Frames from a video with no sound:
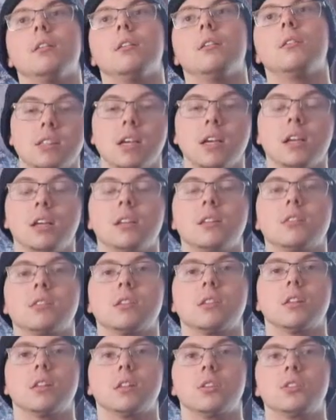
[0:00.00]
contains
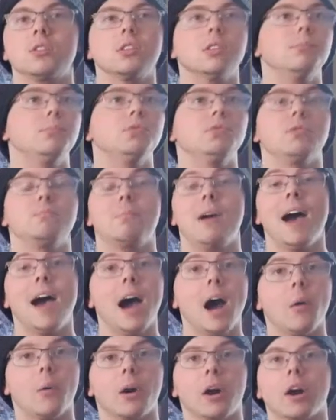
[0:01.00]
their symbols of
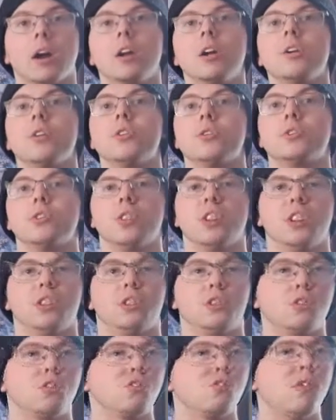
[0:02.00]
power, so like
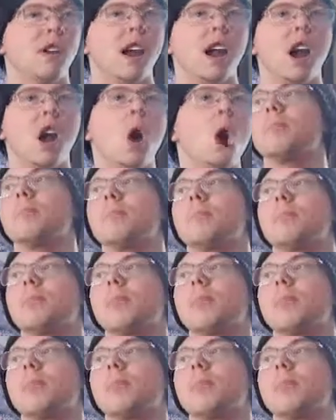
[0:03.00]
their crown.